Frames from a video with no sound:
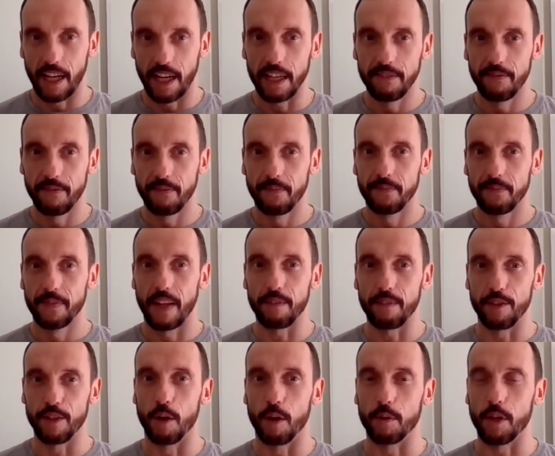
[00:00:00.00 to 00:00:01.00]
Okay,
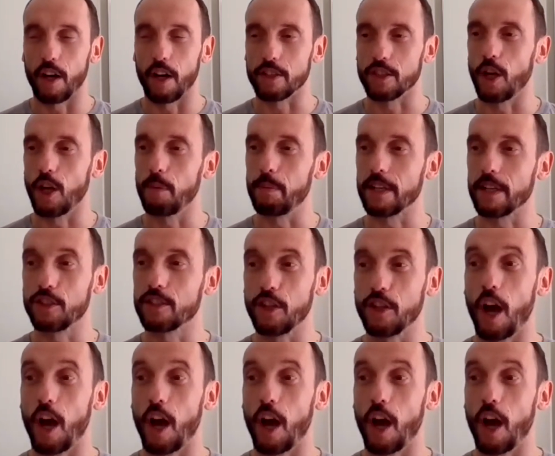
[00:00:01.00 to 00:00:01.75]
if you know the hot topics.